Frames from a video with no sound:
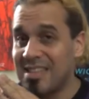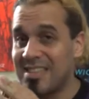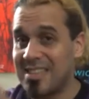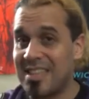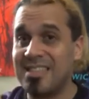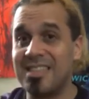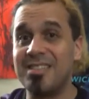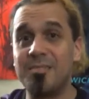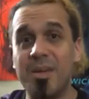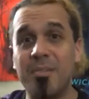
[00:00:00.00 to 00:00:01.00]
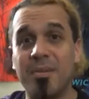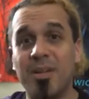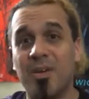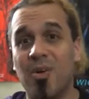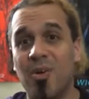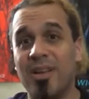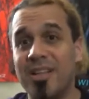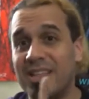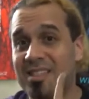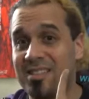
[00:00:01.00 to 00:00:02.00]
sends his people
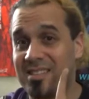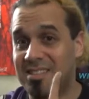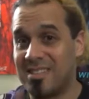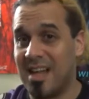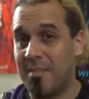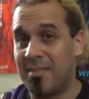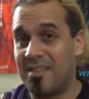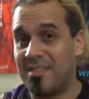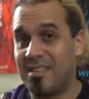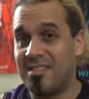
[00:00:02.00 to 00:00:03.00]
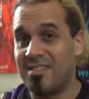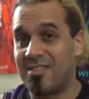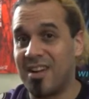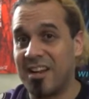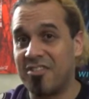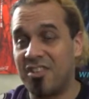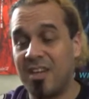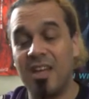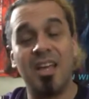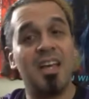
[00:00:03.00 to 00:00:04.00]
accordingly to stop this insurrection.